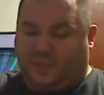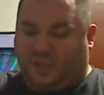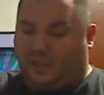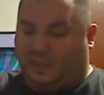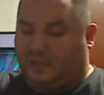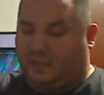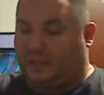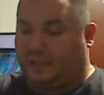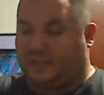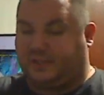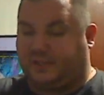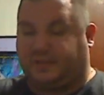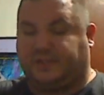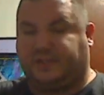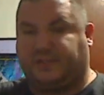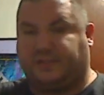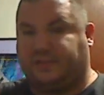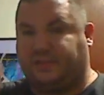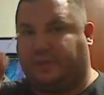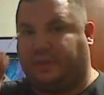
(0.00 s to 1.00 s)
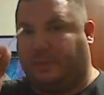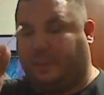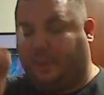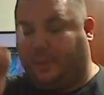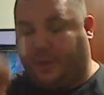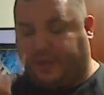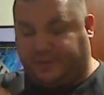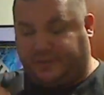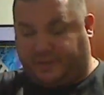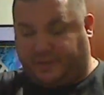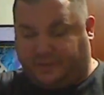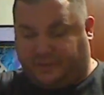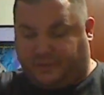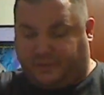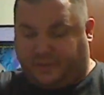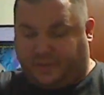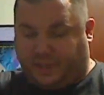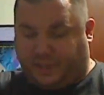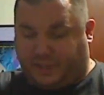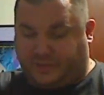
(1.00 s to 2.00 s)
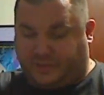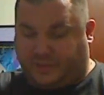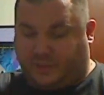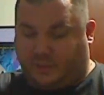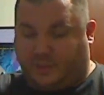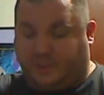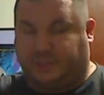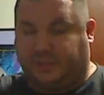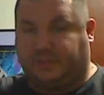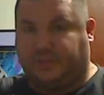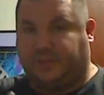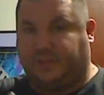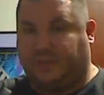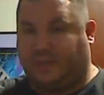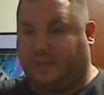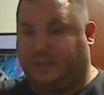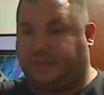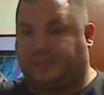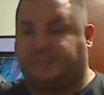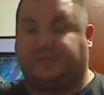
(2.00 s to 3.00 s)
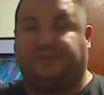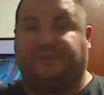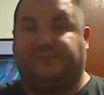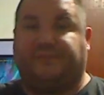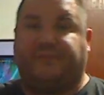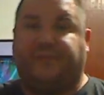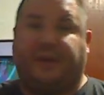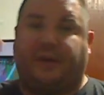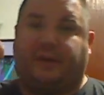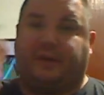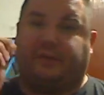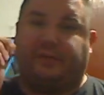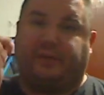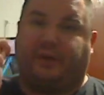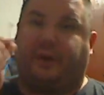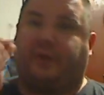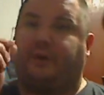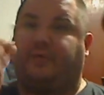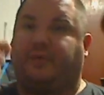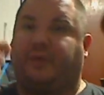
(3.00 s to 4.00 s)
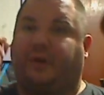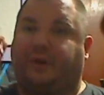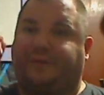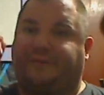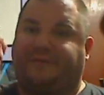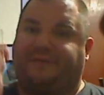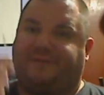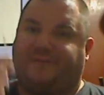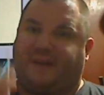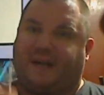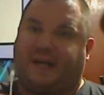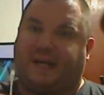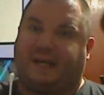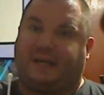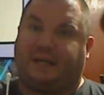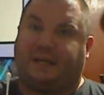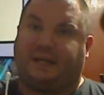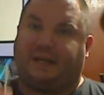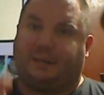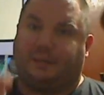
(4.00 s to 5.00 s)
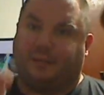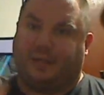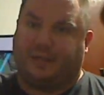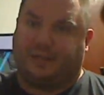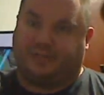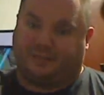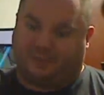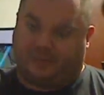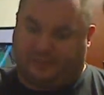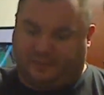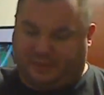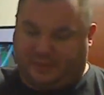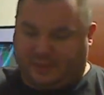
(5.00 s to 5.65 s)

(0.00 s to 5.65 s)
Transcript: because this is an abrasive. It's a very, very, very fine abrasive.